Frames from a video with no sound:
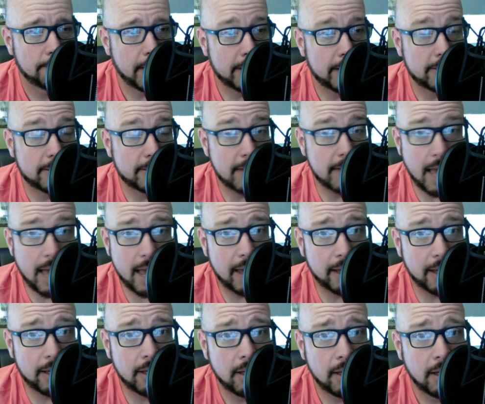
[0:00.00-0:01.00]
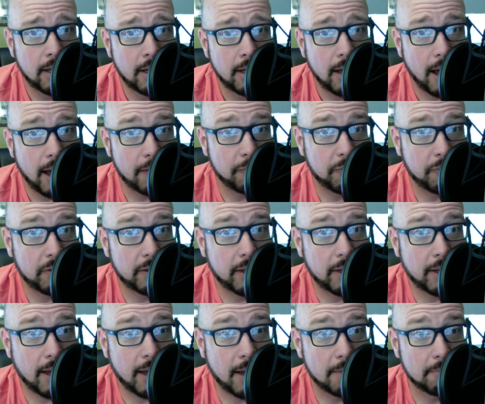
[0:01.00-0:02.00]
And today, I feel
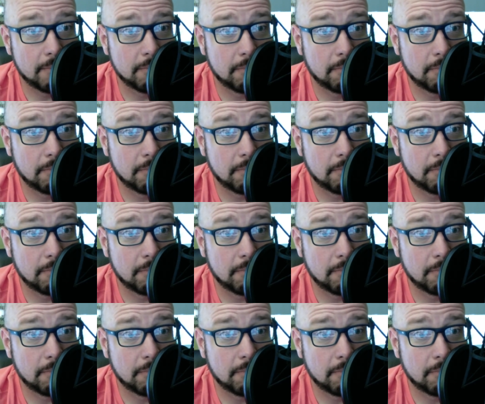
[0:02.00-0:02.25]
like I'm